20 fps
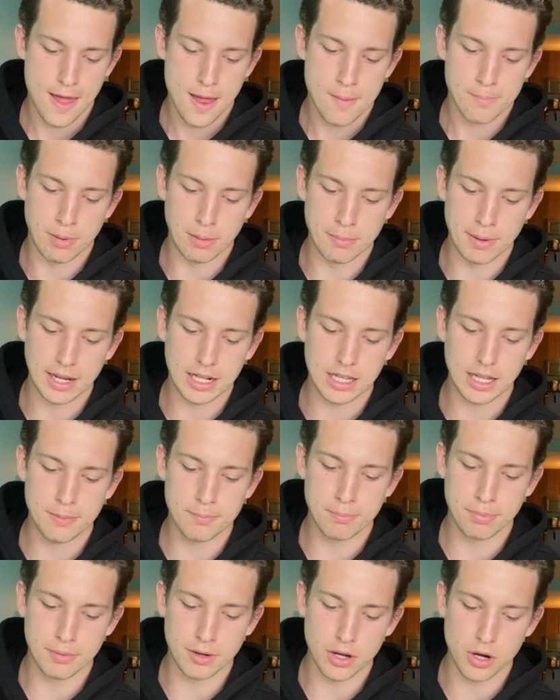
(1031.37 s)
But my
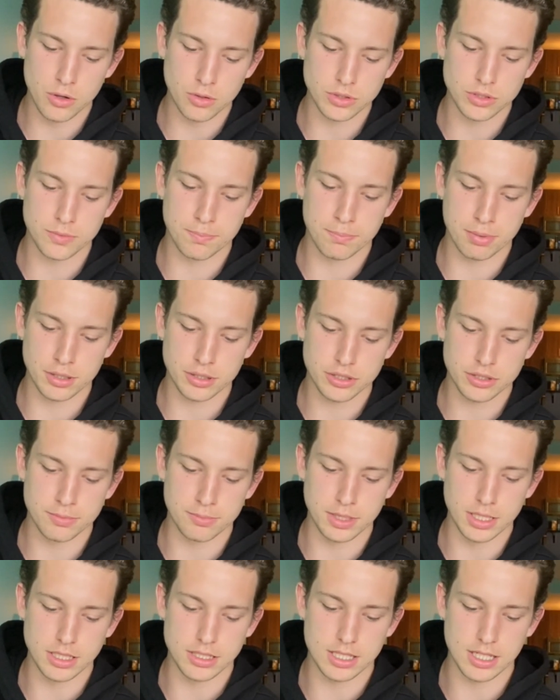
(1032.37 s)
club coach pushed
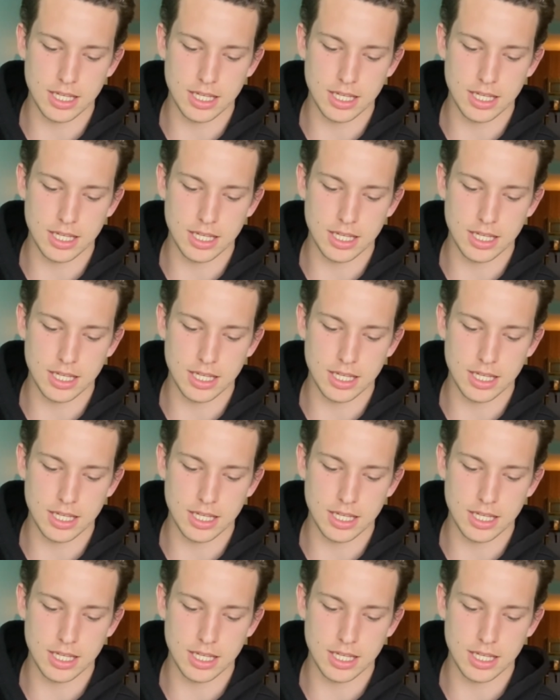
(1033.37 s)
me to